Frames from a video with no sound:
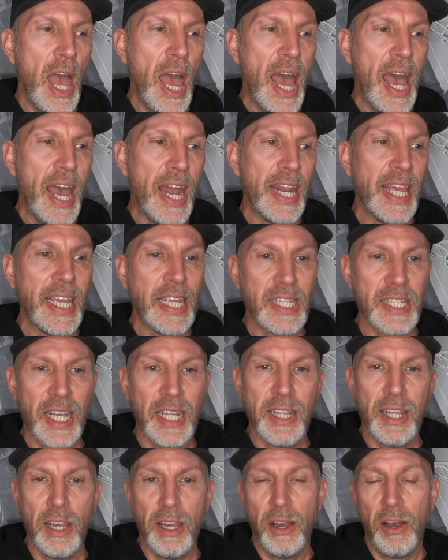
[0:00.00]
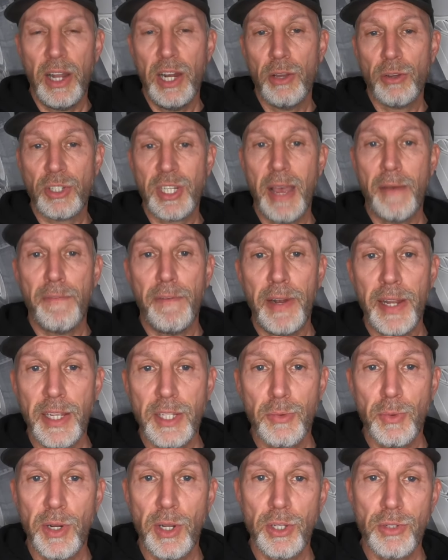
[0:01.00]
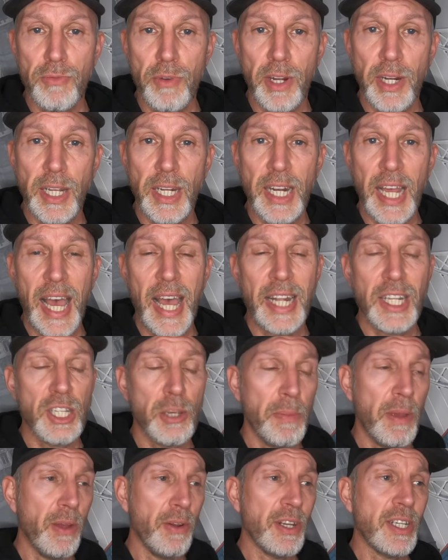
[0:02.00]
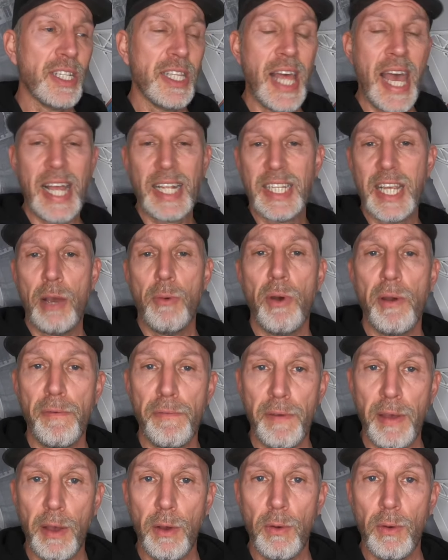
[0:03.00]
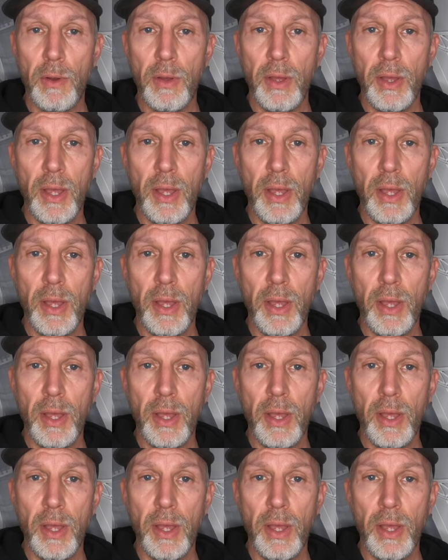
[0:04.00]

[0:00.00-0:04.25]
and he said that I looked effortless when I was running. And to be honest, that's how I felt.